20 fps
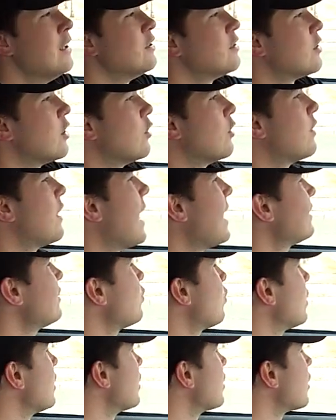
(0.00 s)
So
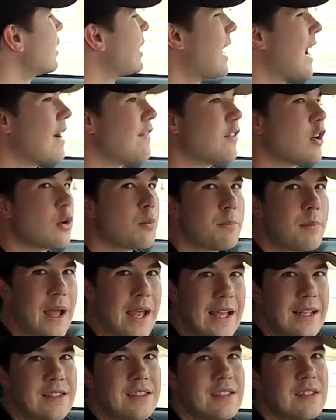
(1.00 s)
that's where you're going to have your
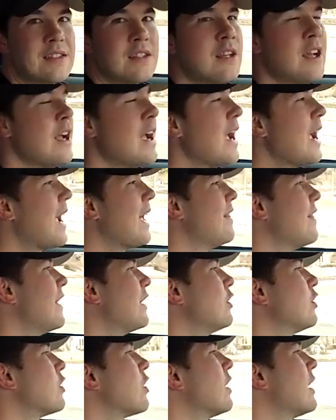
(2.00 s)
base, and
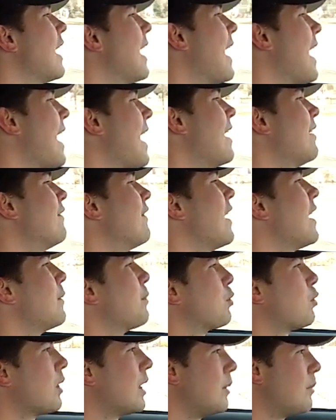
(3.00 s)
then you're going to have a
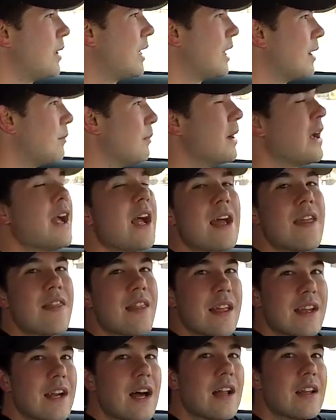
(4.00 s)
premium,
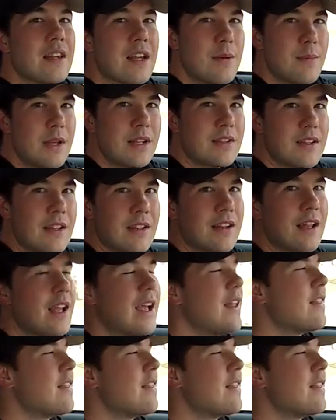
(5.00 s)
and then a limited.